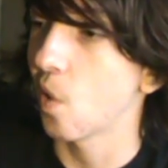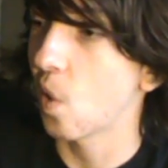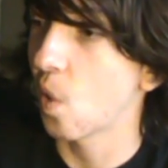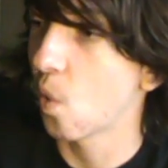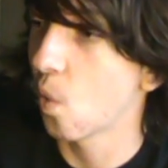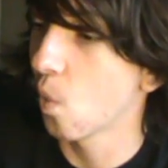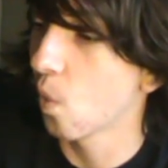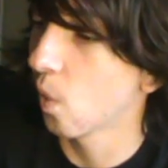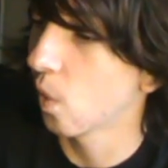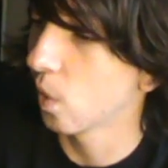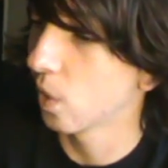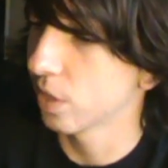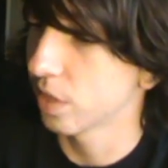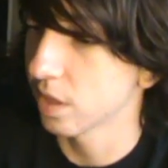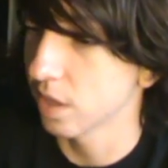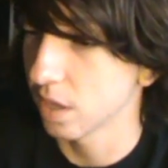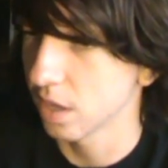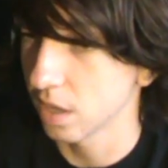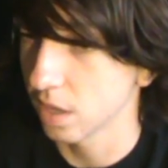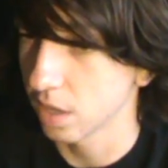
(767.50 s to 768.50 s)
or
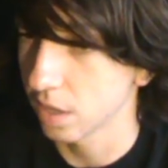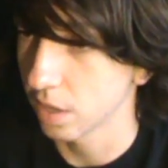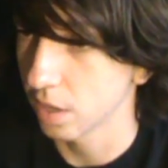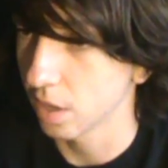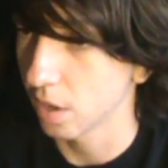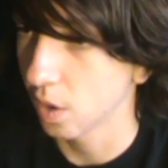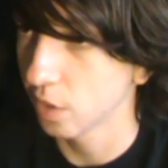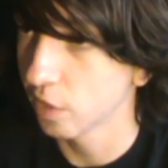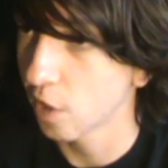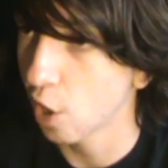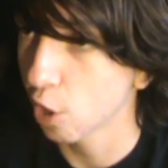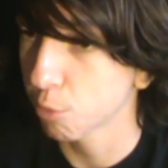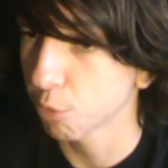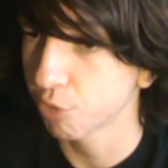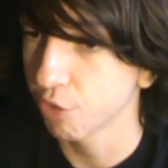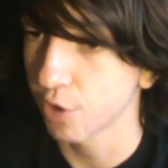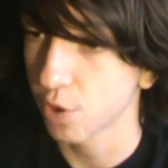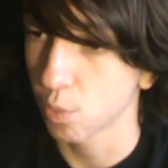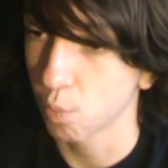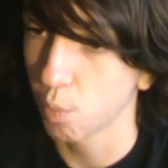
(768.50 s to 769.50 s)
the
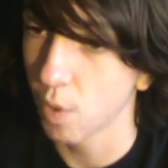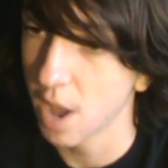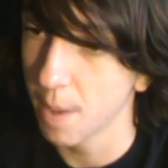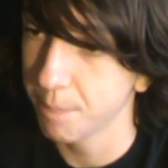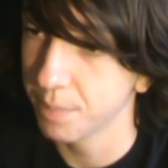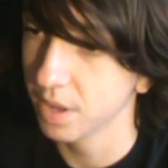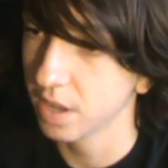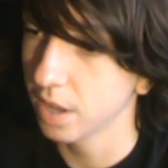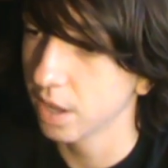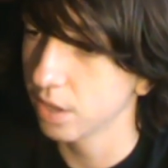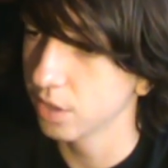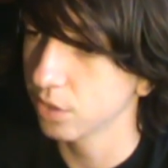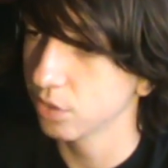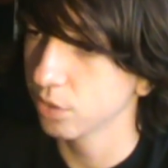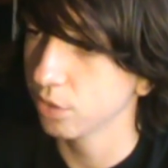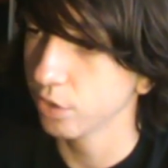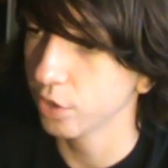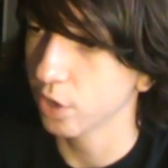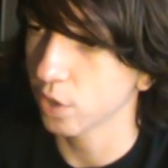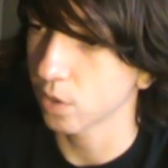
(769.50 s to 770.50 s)
unlockables for your
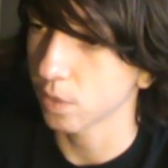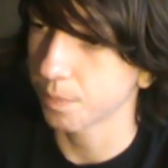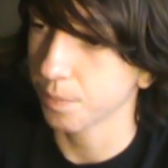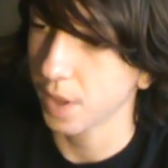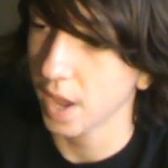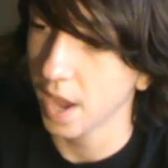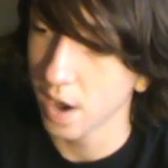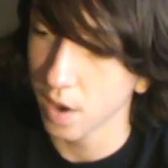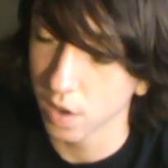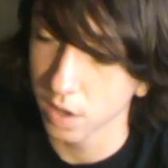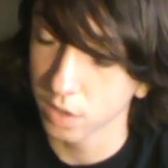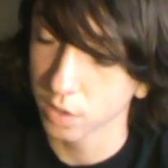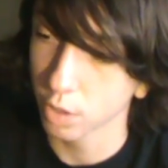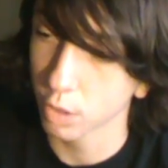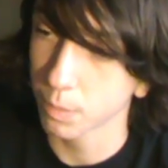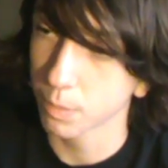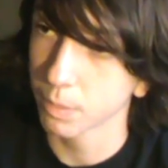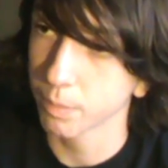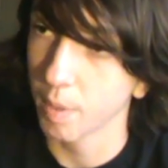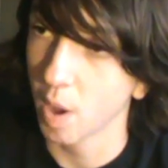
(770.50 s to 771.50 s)
weapons, your
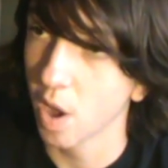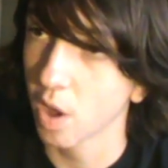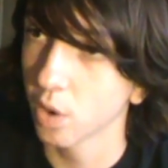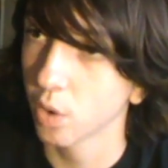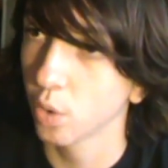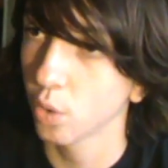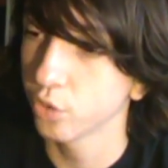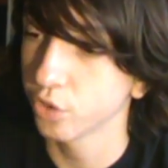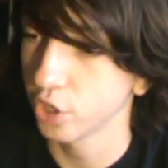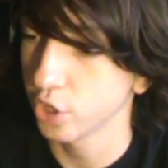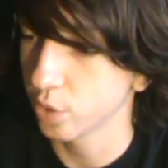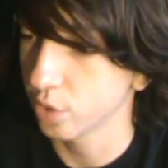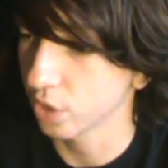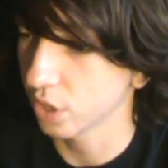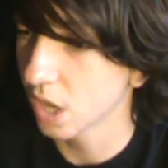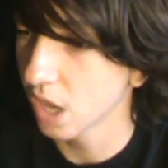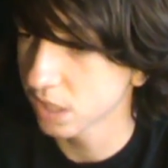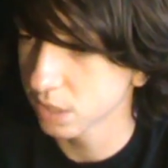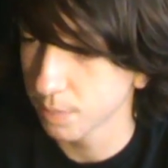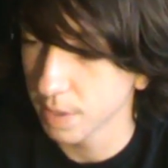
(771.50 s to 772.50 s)
character models, and you can
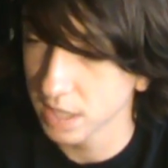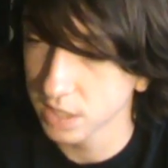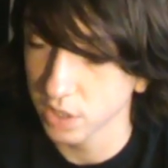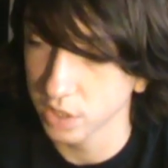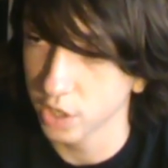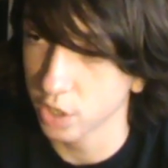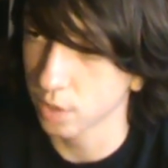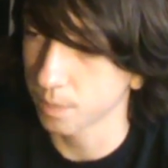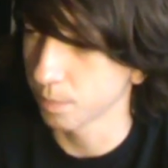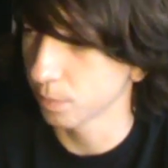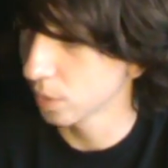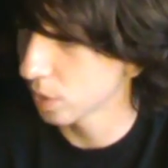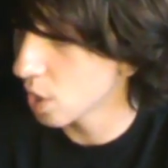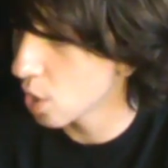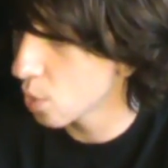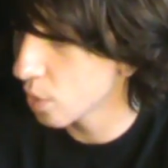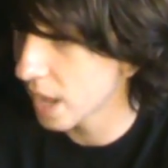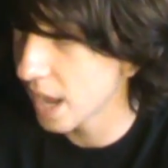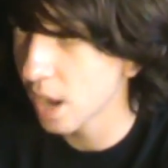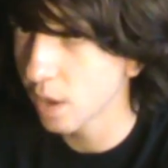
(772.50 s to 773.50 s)
customize your
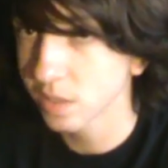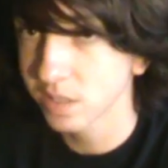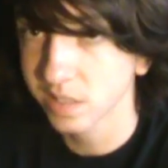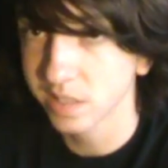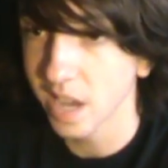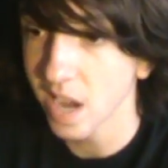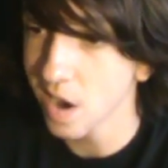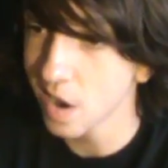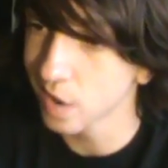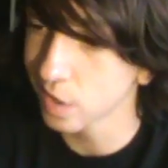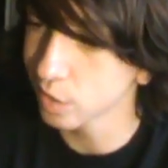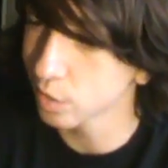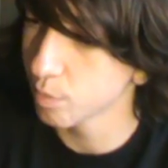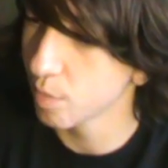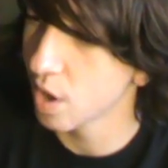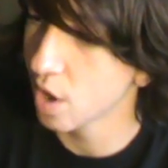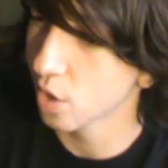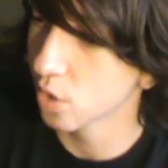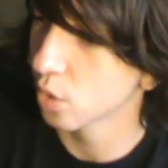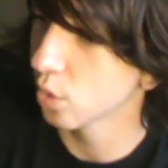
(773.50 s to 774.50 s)
loadouts, character
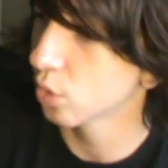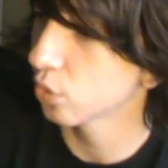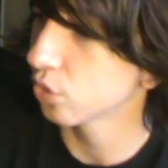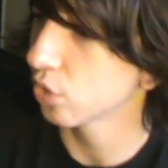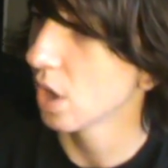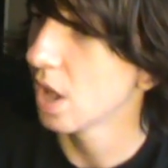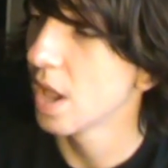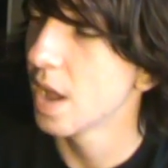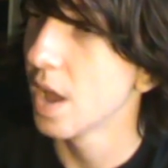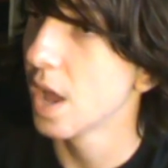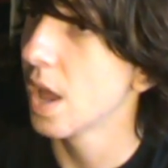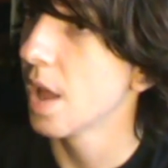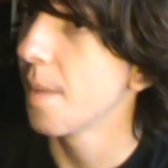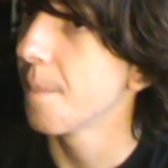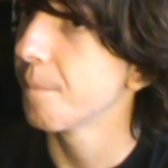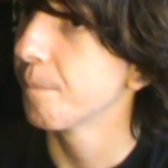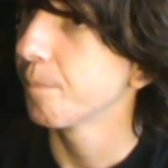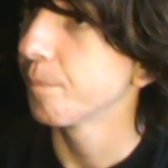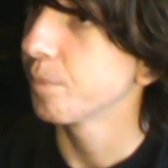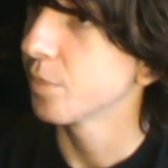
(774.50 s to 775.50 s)
models,
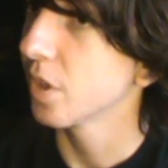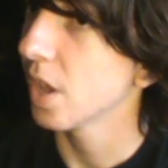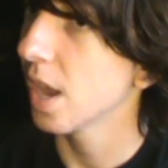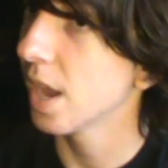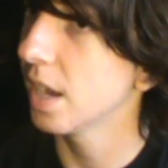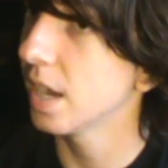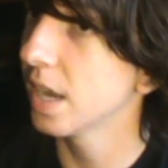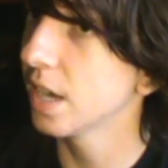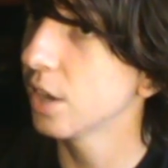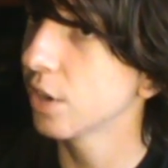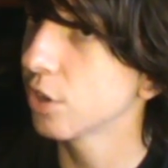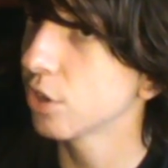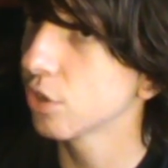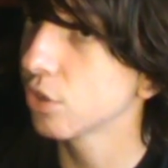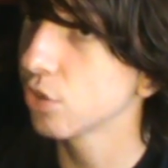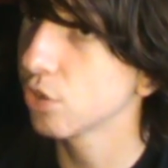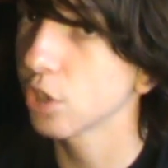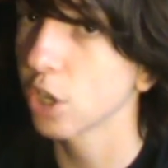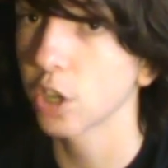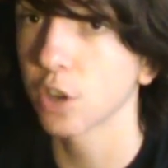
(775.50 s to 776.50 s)
and it is
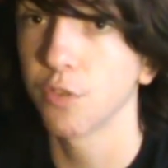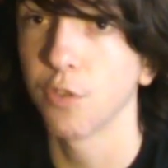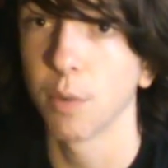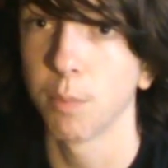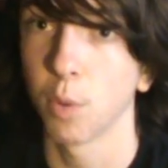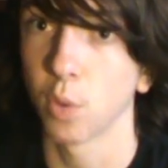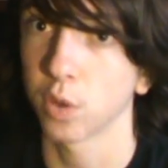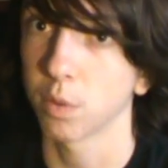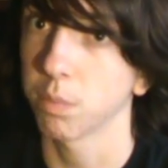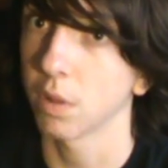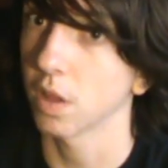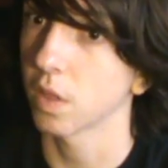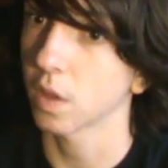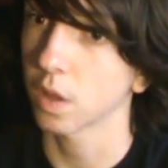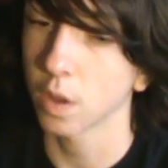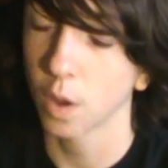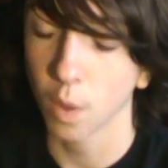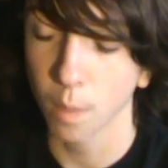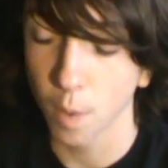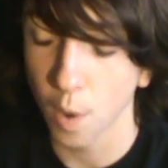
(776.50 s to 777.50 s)
just such a fun multiplayer.
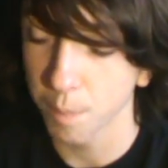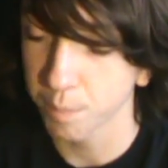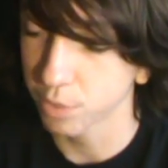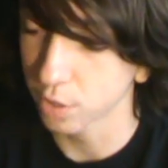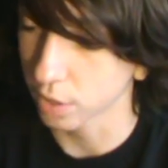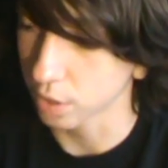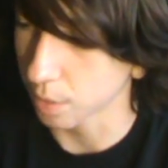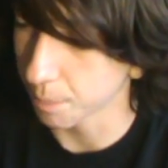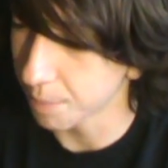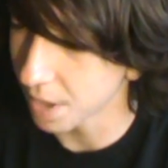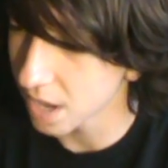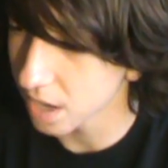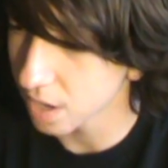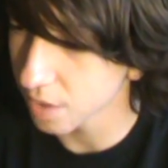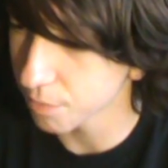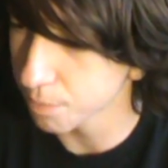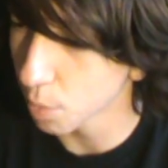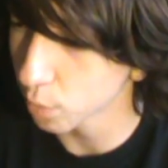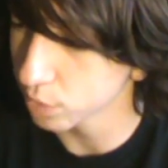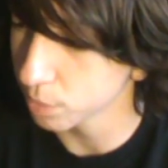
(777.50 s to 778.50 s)
The
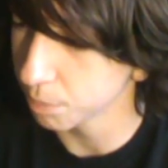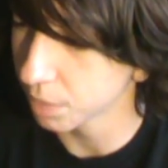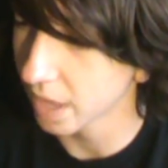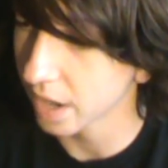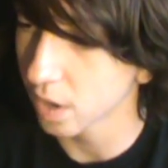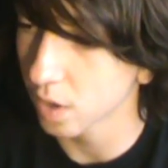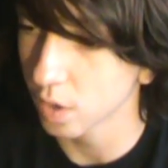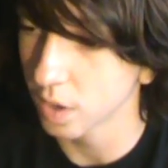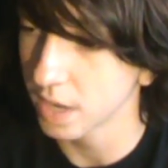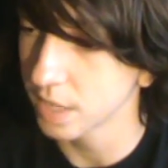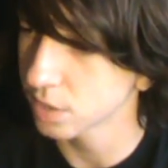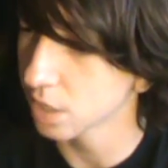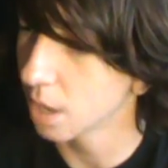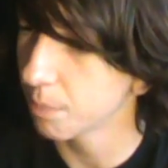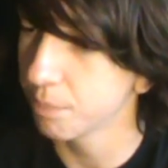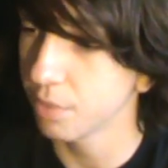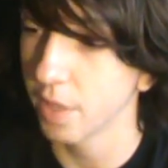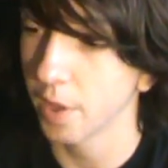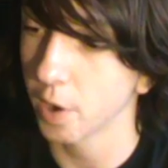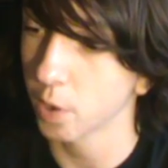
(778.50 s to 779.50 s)
competitive multiplayer is
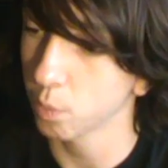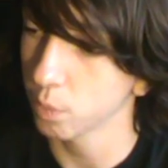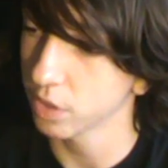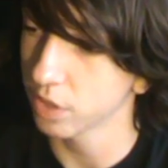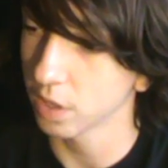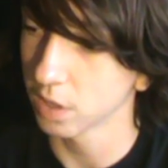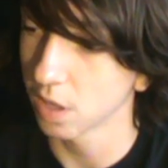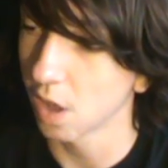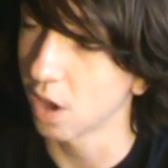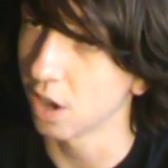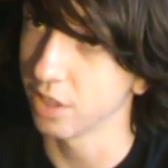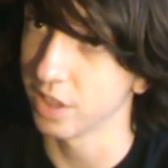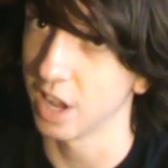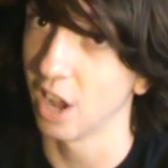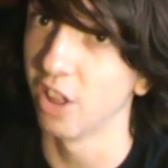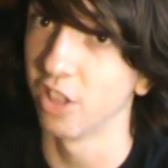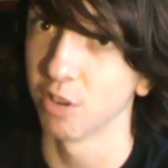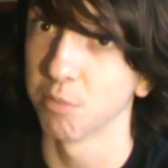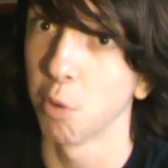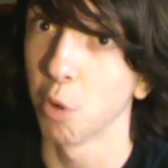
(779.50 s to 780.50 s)
up there with a lot of the
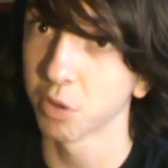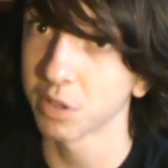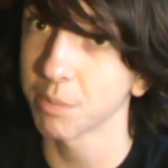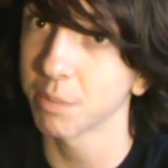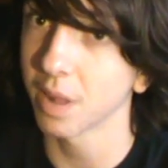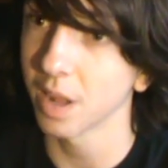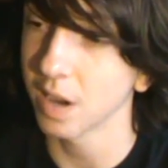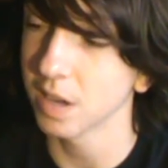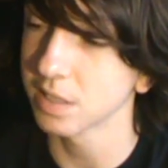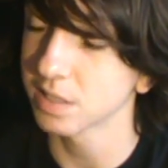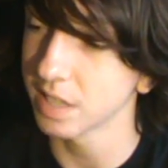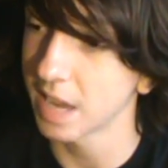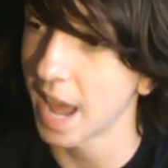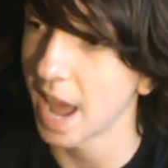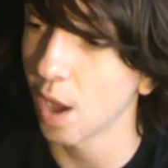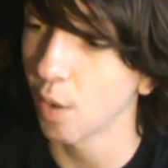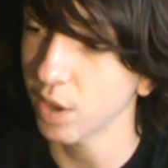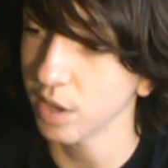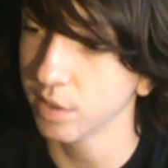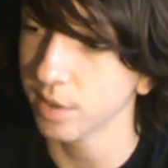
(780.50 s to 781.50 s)
other multiplayers
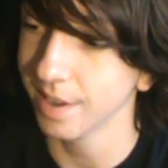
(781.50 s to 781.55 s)
now.